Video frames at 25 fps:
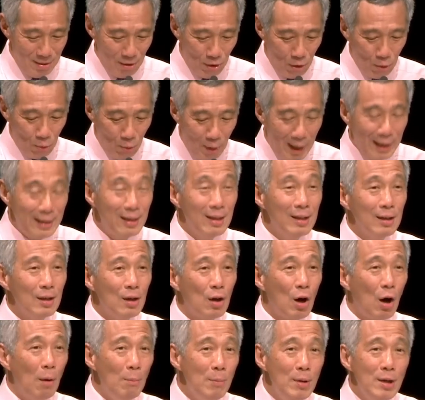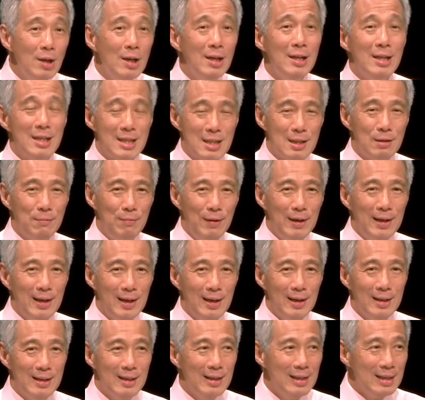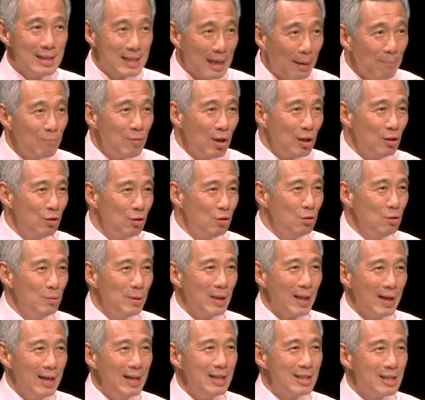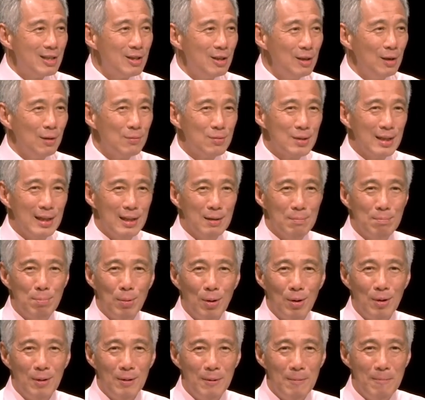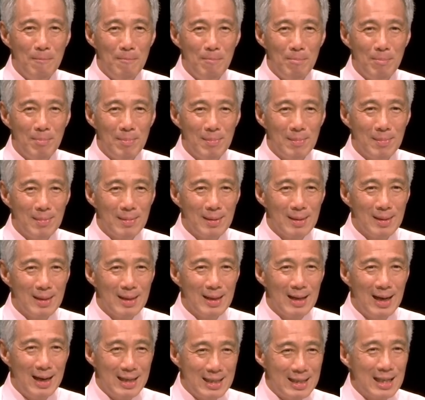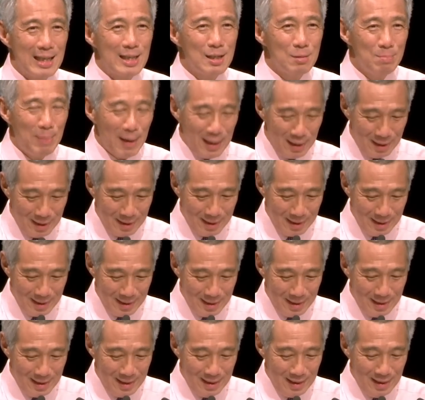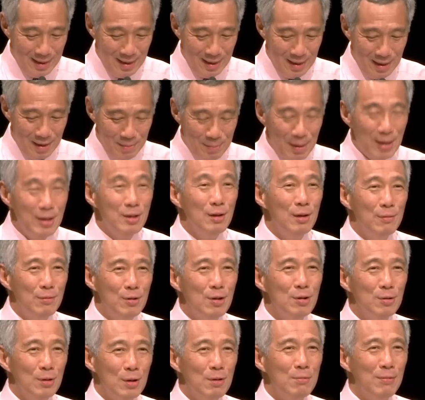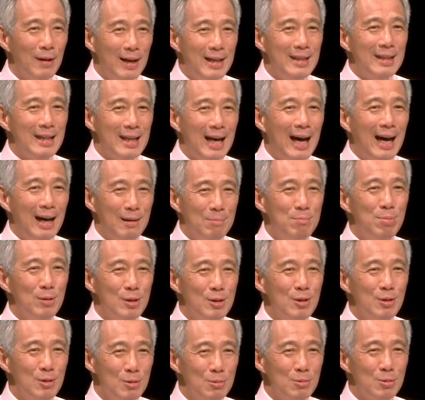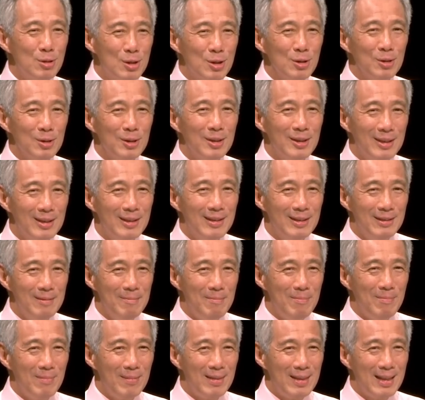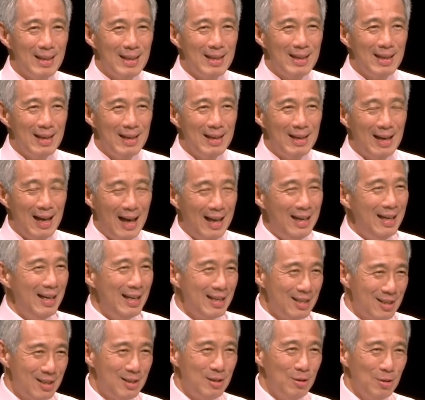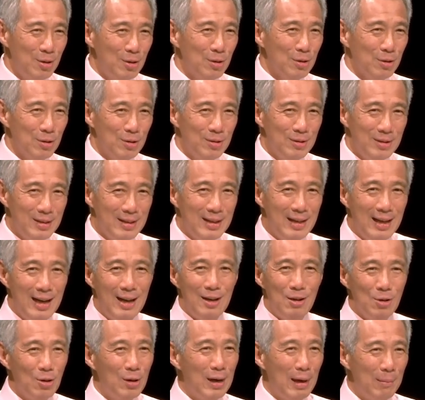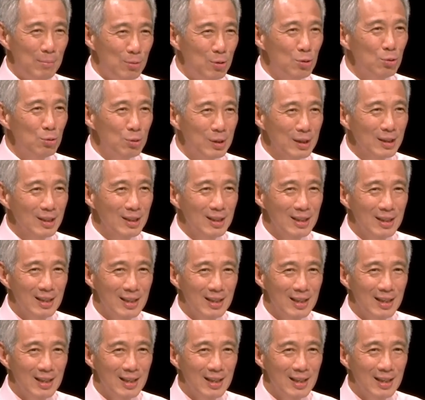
or one communalist figure, something to do with the history of Singapore, I suspect many of you would find it hard put to do so, unless you go and look up Google.